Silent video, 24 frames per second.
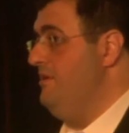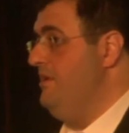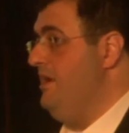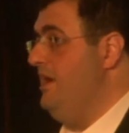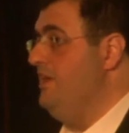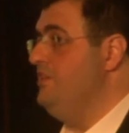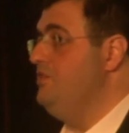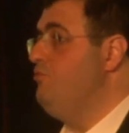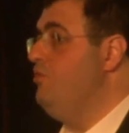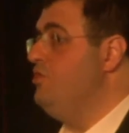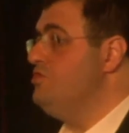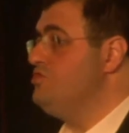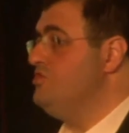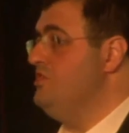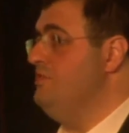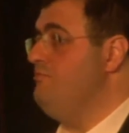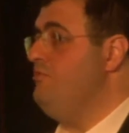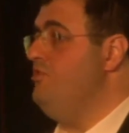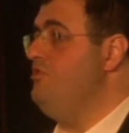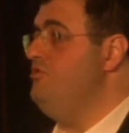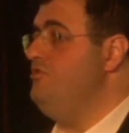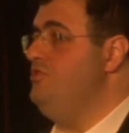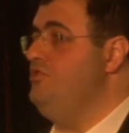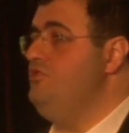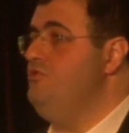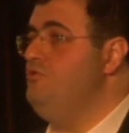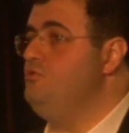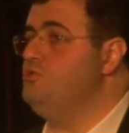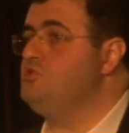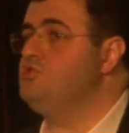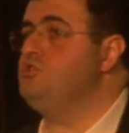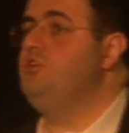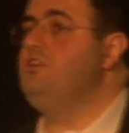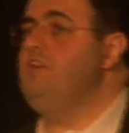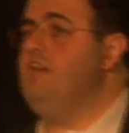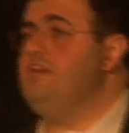And you watch them on the
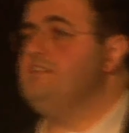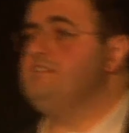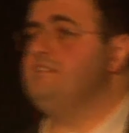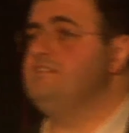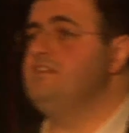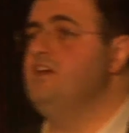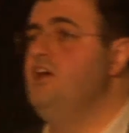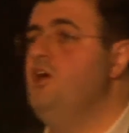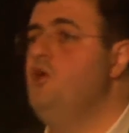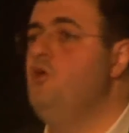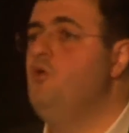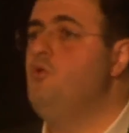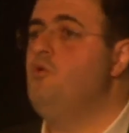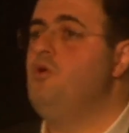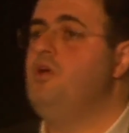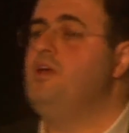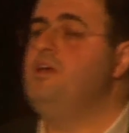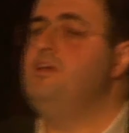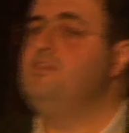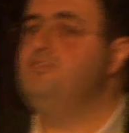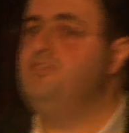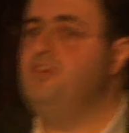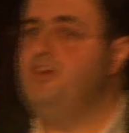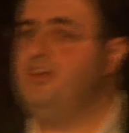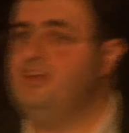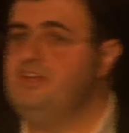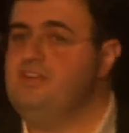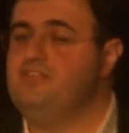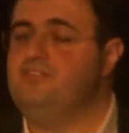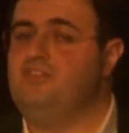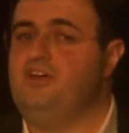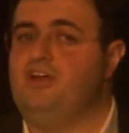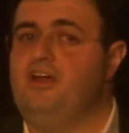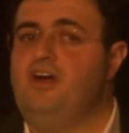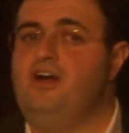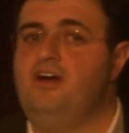news. So yes,
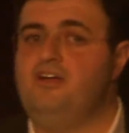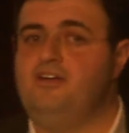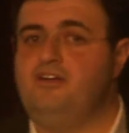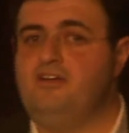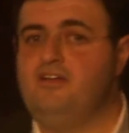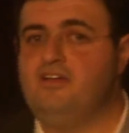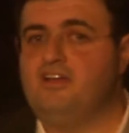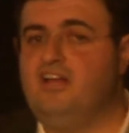there are